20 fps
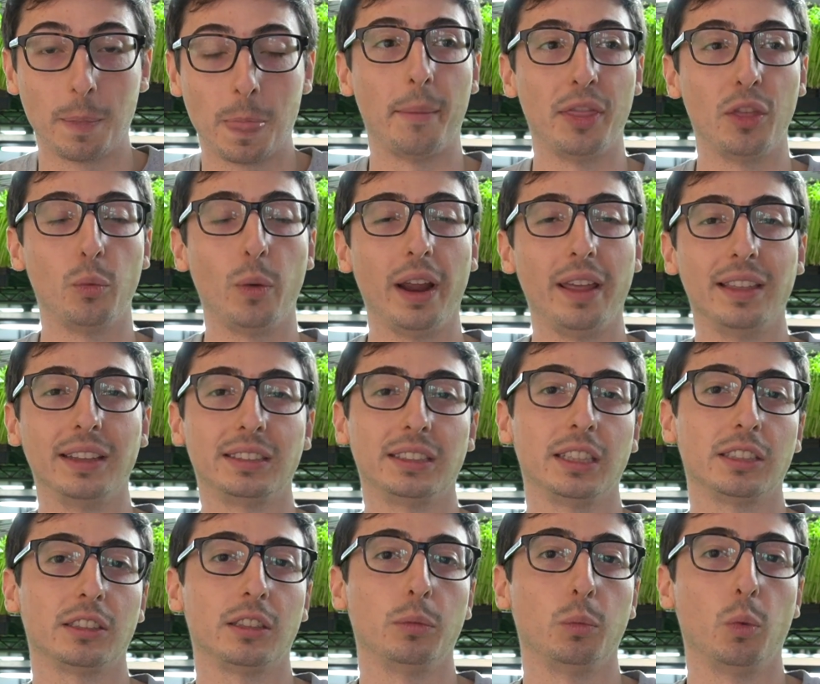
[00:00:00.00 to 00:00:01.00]
And the way this
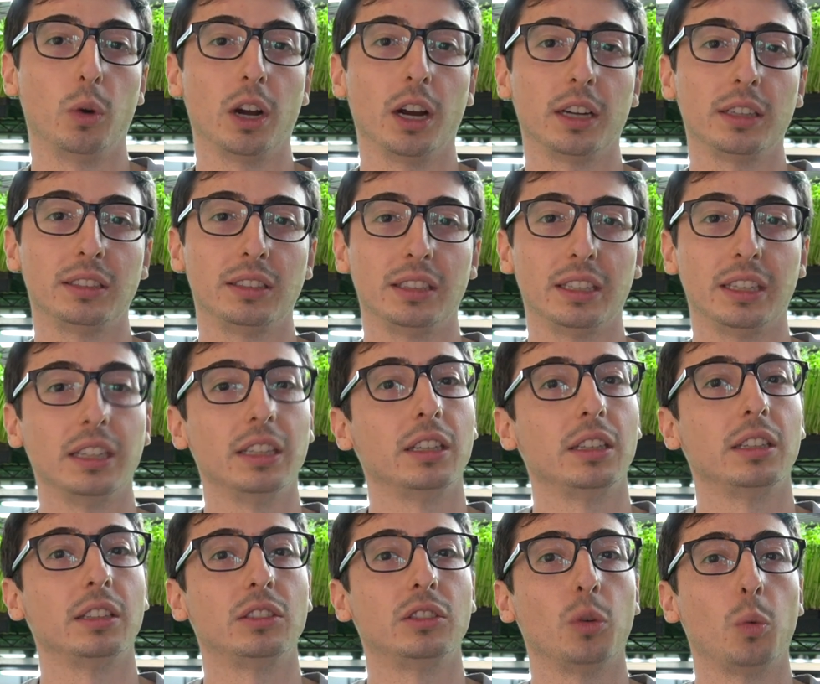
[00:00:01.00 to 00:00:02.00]
system works
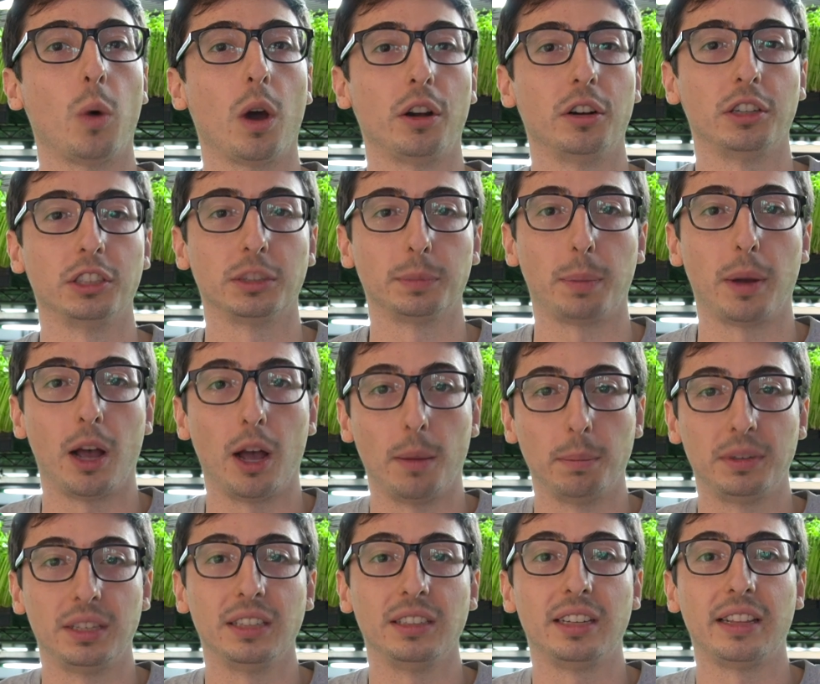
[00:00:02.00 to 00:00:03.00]
is the water is
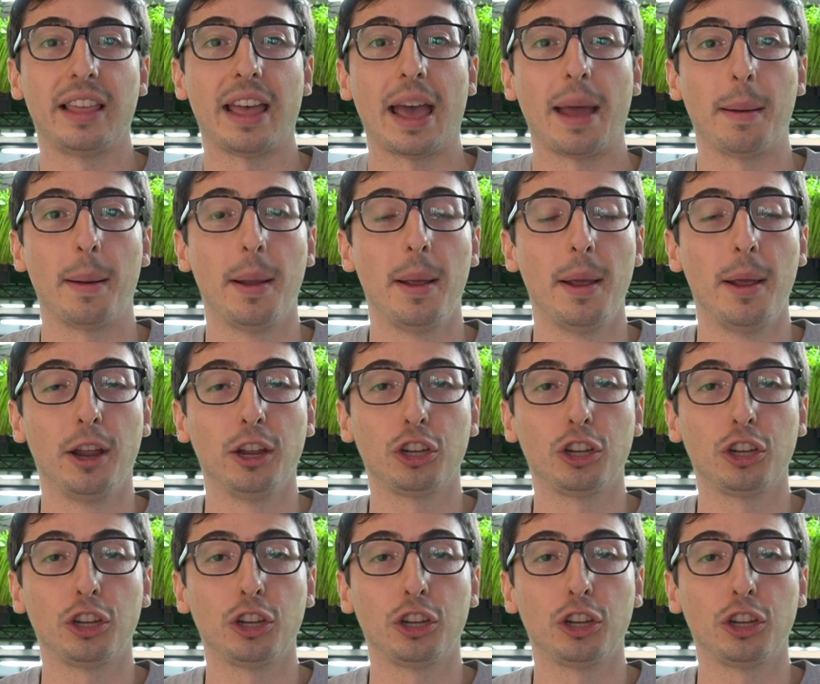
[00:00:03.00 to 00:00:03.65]
pumped into that